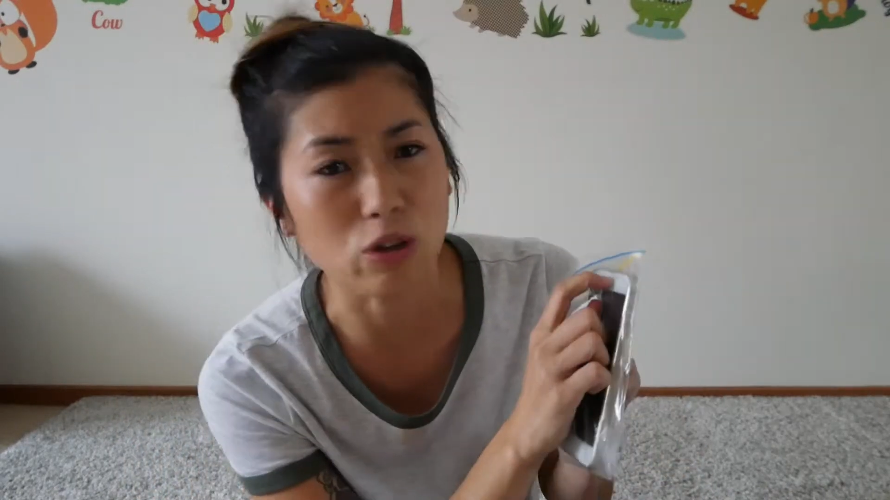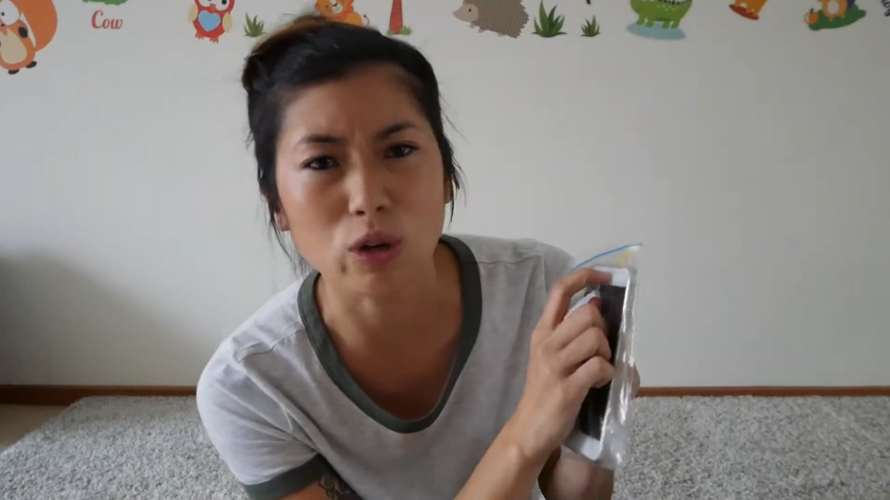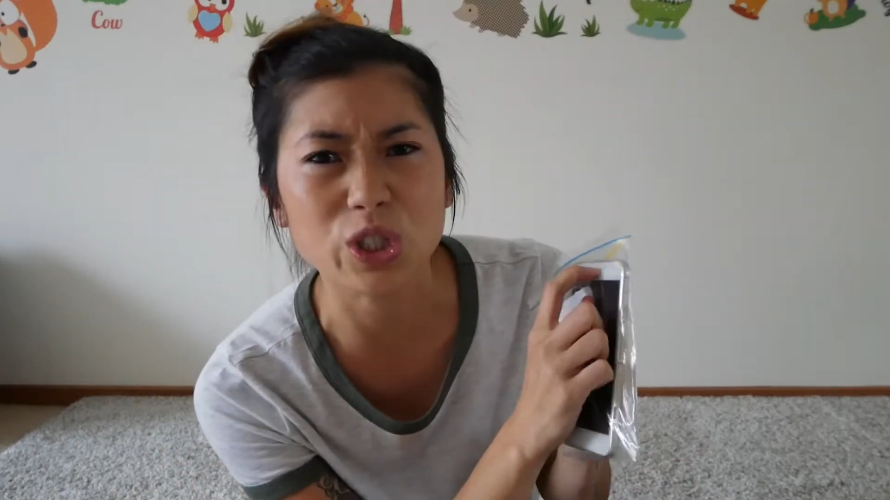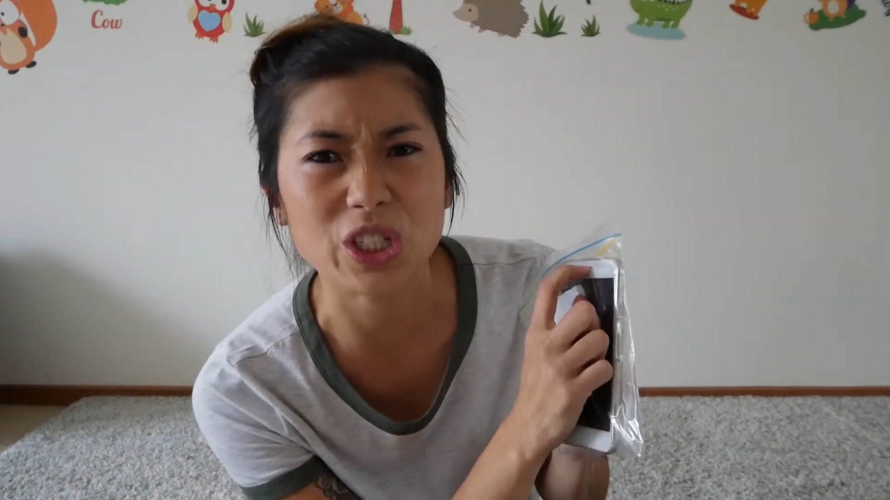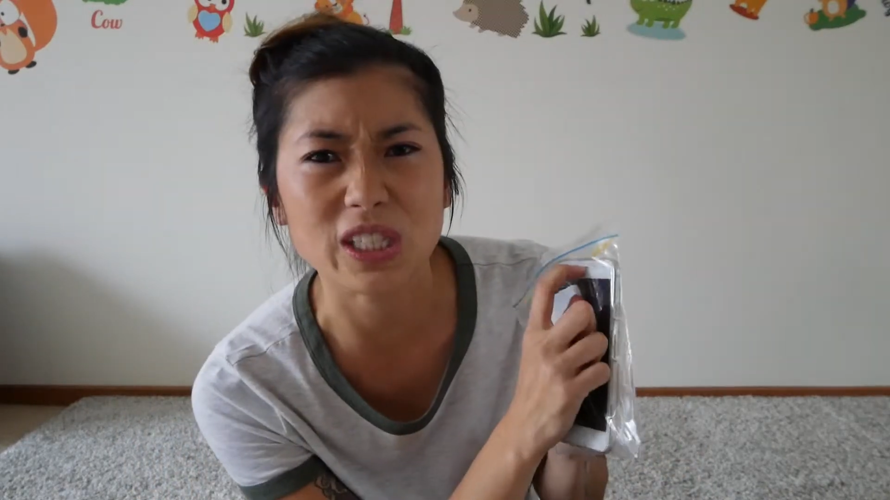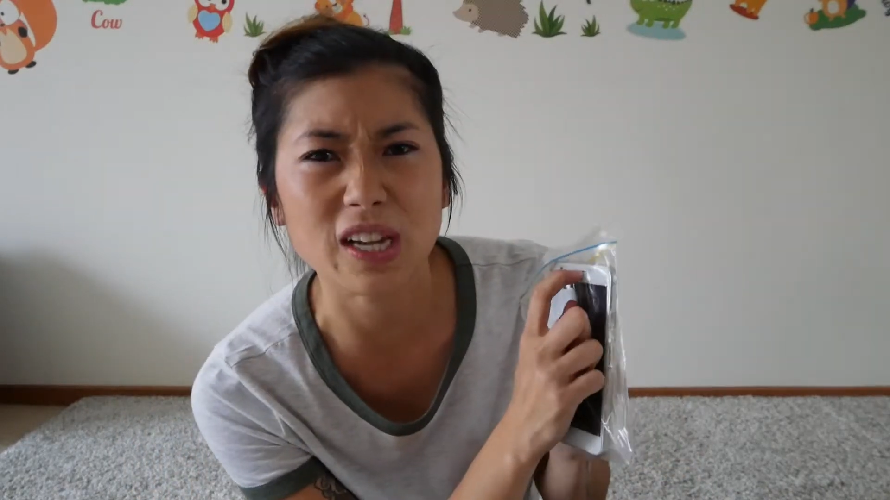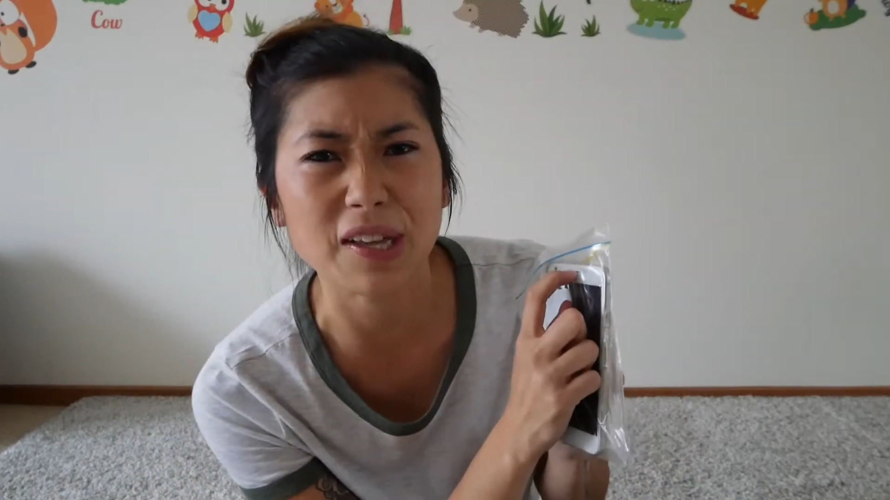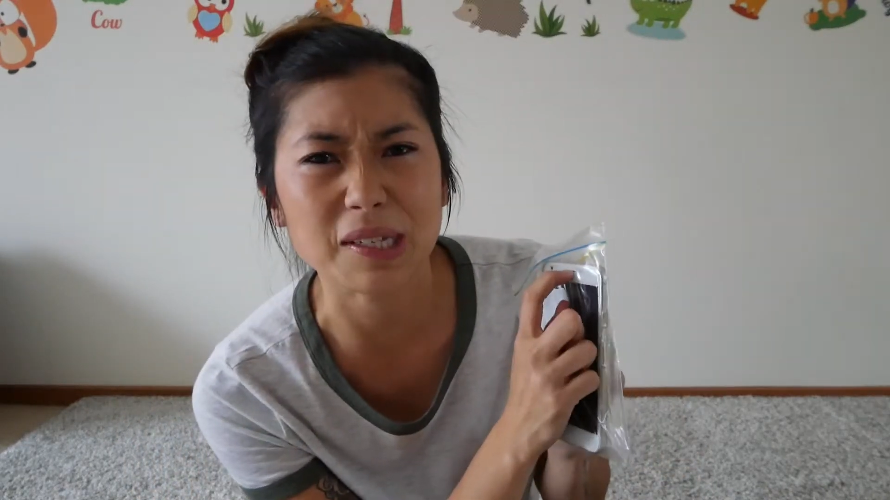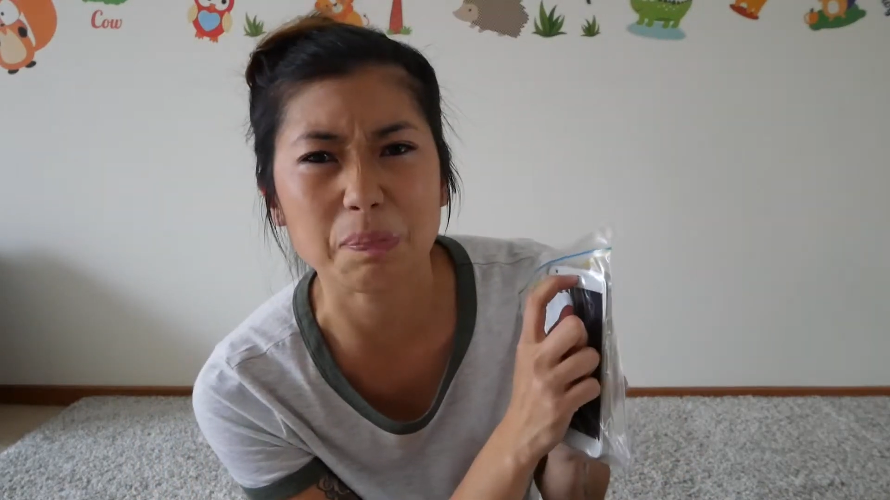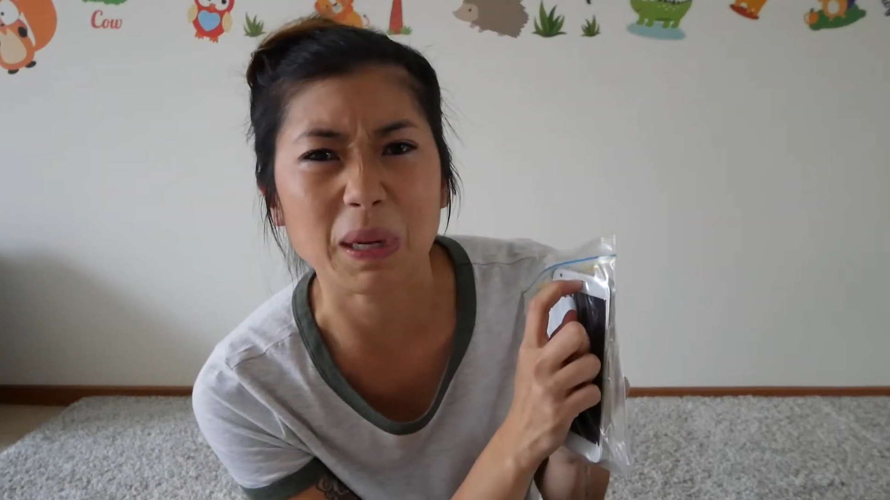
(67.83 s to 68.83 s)
lodged
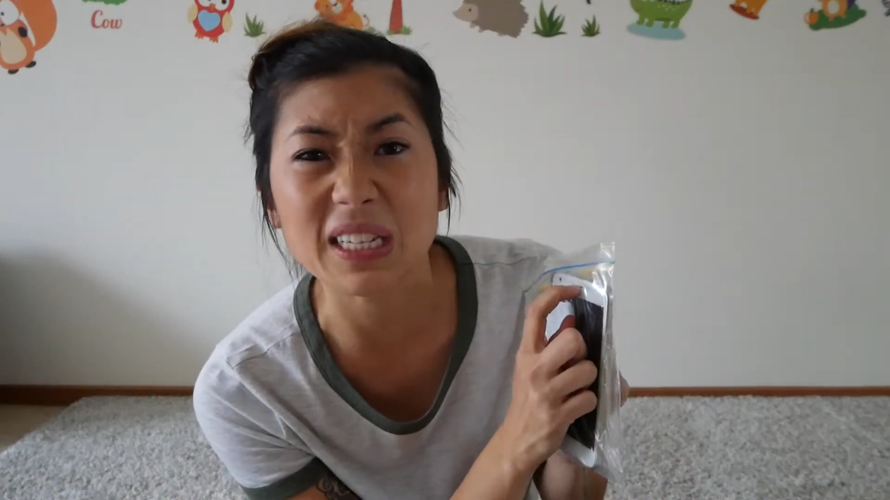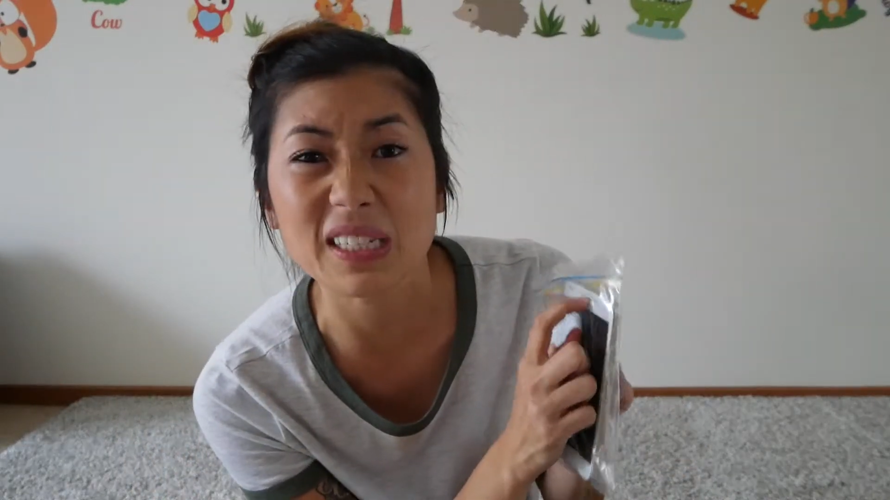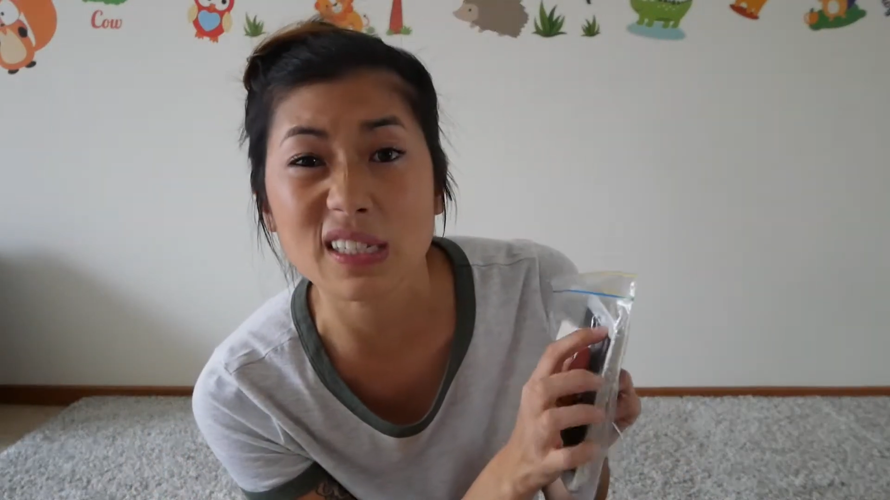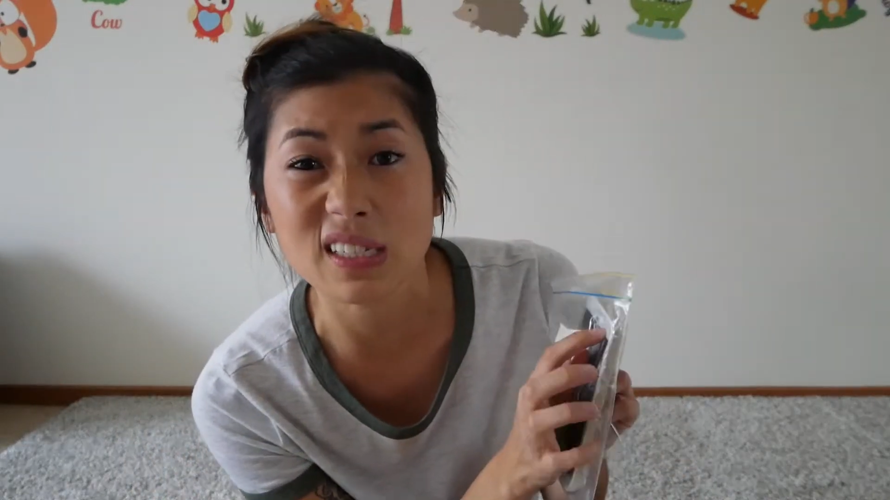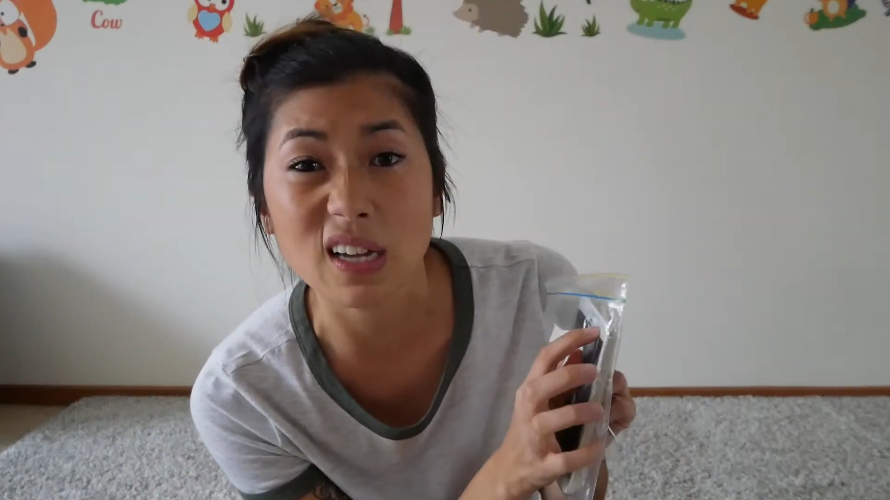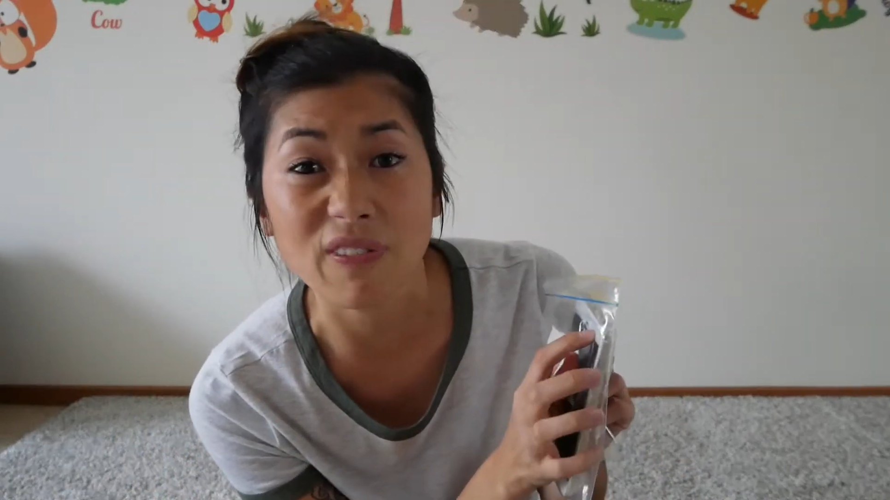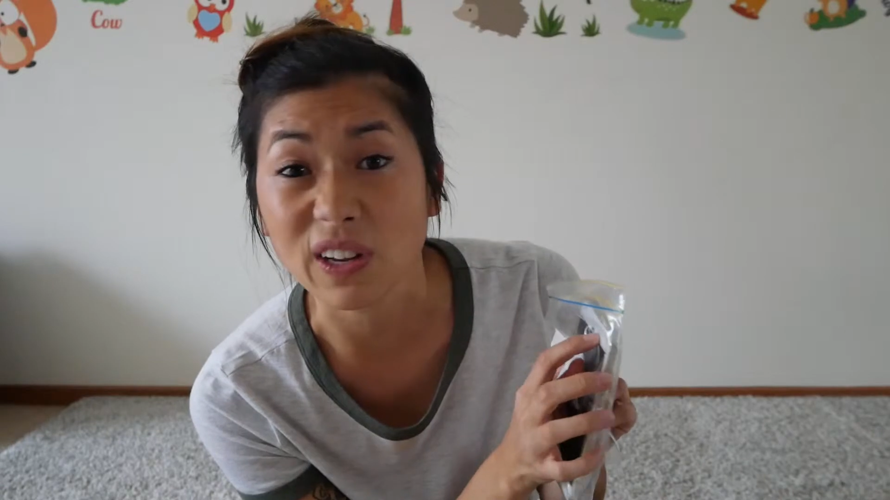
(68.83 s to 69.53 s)
inside the speakers and stuff